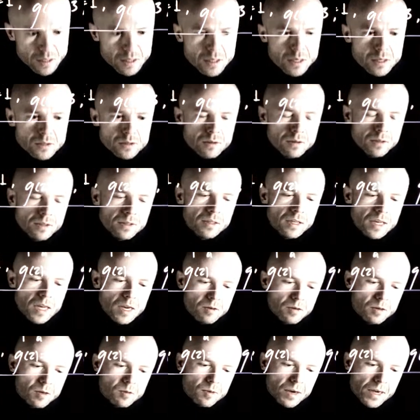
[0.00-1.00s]
So this
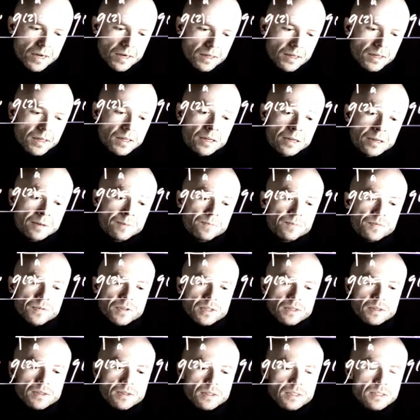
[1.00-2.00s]
error right here
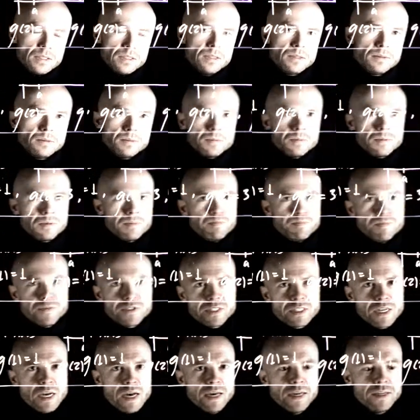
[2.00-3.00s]

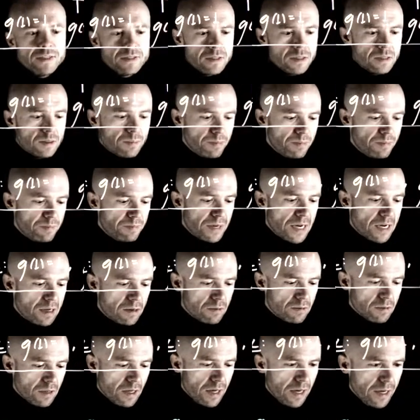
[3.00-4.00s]
size is
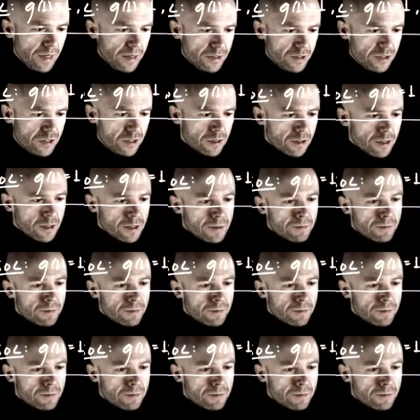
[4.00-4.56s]
about h